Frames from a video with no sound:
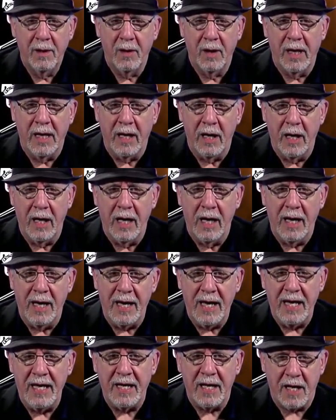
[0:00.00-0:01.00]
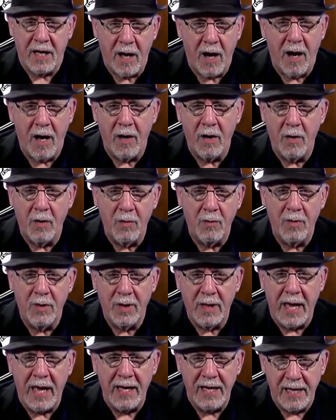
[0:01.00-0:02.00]
in a
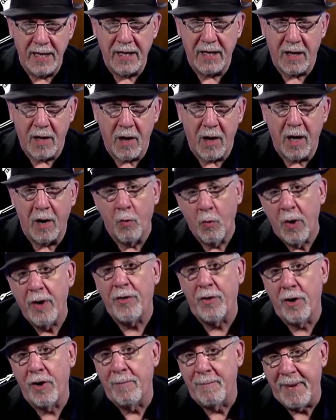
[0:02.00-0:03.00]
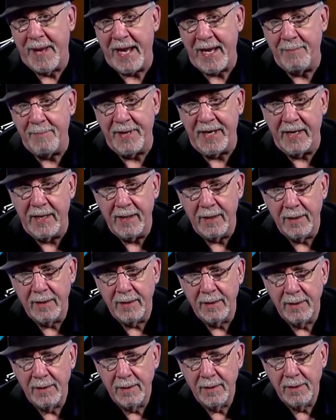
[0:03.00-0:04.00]
car with her baby.
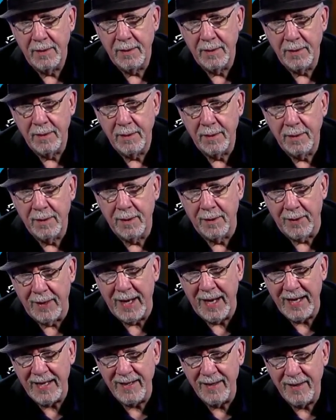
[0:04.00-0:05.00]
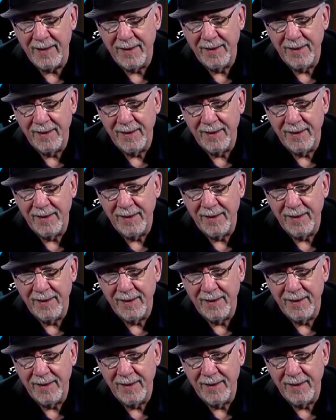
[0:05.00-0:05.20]
All right?